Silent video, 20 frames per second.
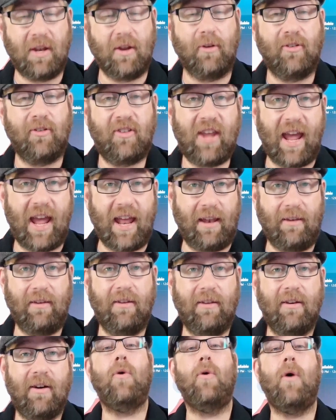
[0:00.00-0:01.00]
Windows
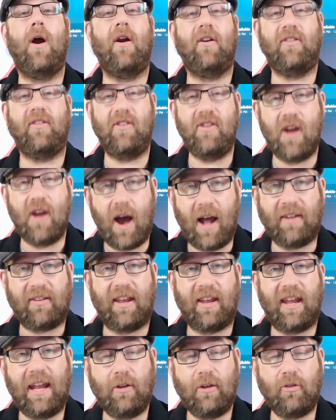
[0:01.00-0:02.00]
10. If you are
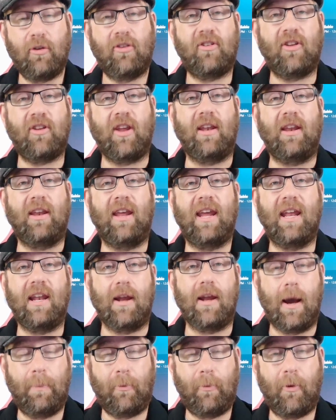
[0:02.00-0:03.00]
not interested
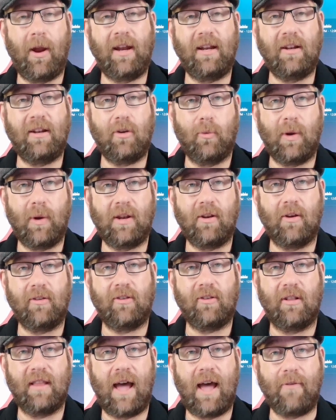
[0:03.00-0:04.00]
in upgrading to
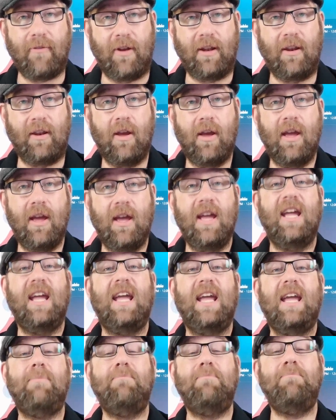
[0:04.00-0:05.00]
Windows 11,
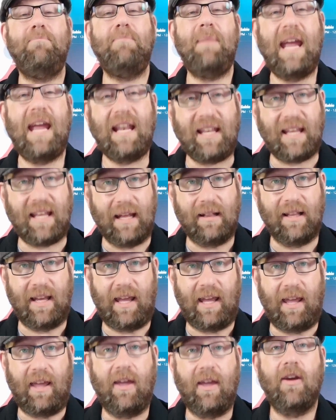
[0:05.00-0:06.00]

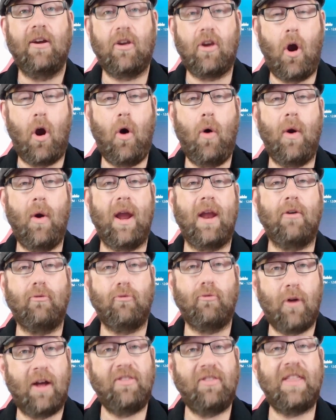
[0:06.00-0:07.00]
immediately go
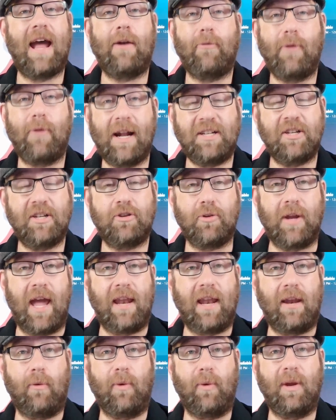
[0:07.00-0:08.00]
and run that
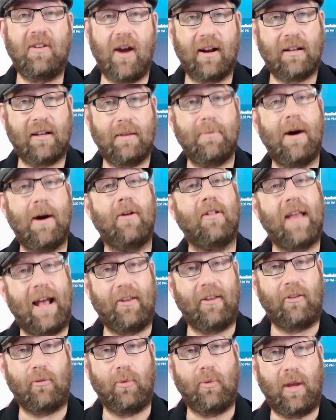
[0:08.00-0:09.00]
registry edit we talked
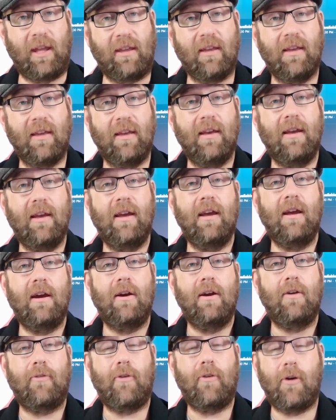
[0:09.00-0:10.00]
about last week.
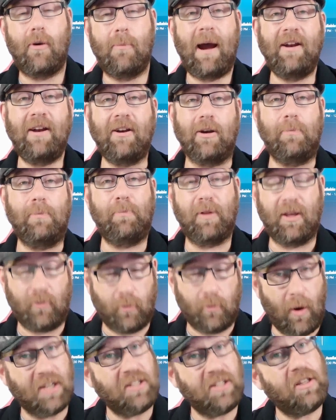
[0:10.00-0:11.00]
For a reminder,
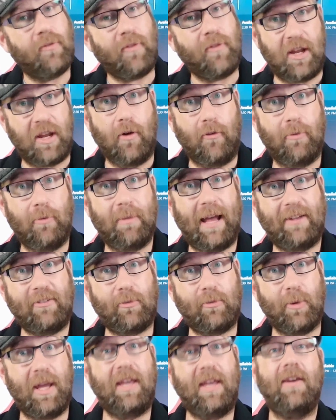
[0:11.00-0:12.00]
please watch the video from
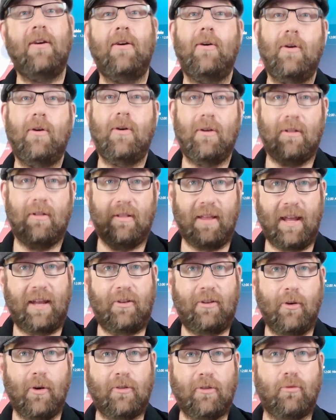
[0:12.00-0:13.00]
last week.
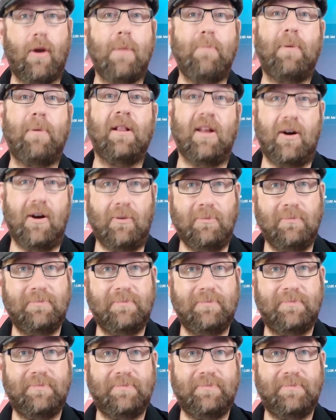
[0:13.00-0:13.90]
Link to it's right below.